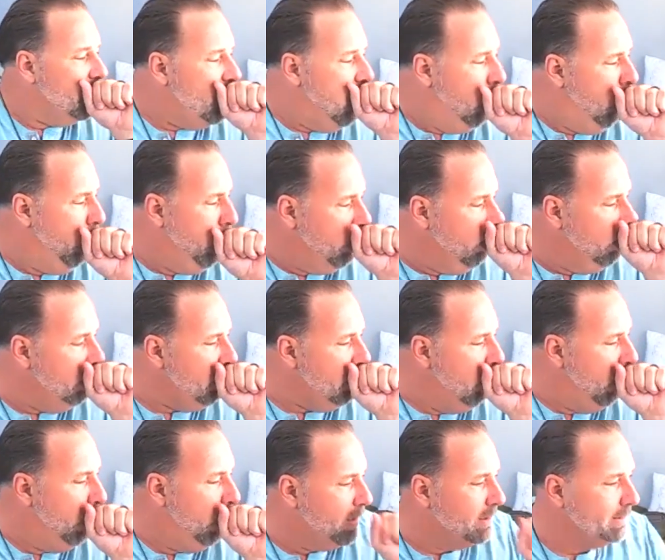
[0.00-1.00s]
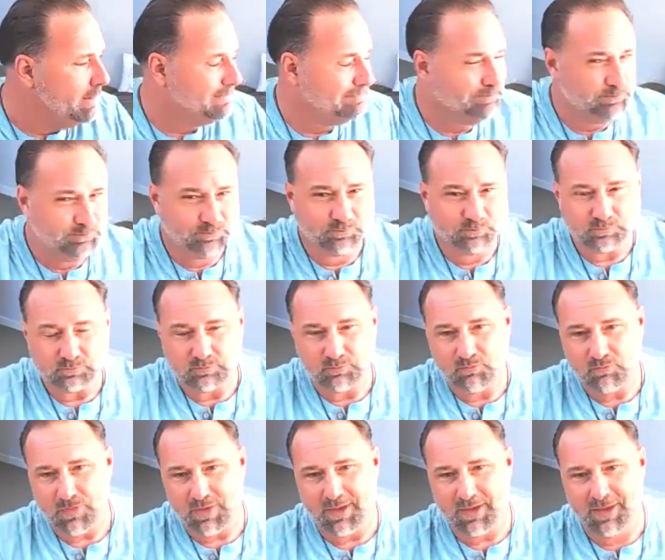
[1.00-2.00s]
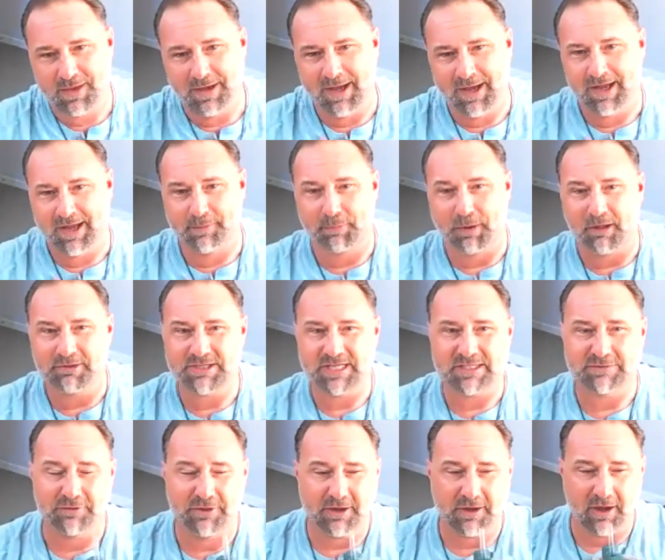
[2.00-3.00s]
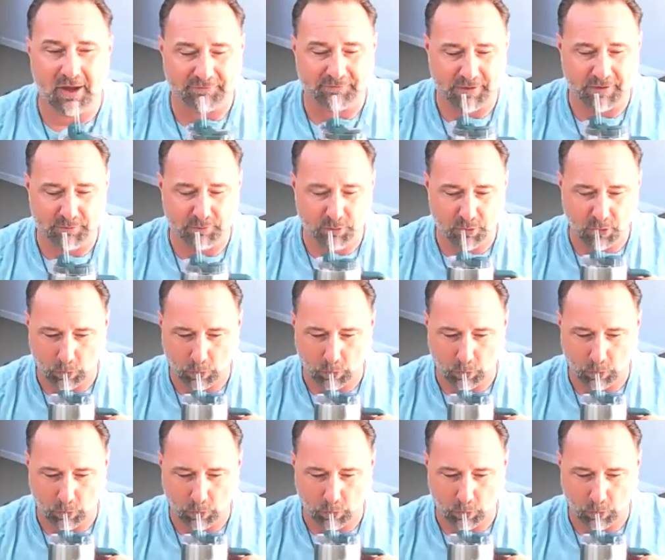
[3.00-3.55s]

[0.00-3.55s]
I apologize for the coughing.